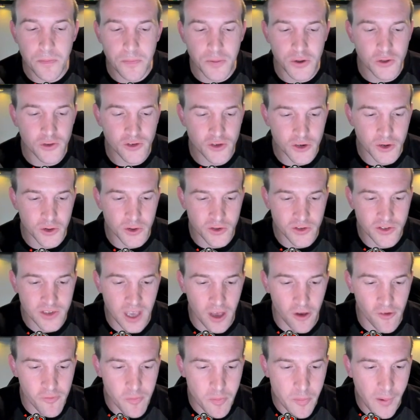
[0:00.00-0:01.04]
to boost
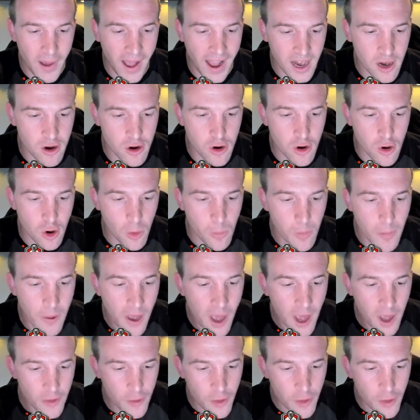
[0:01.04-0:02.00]
yourself back up.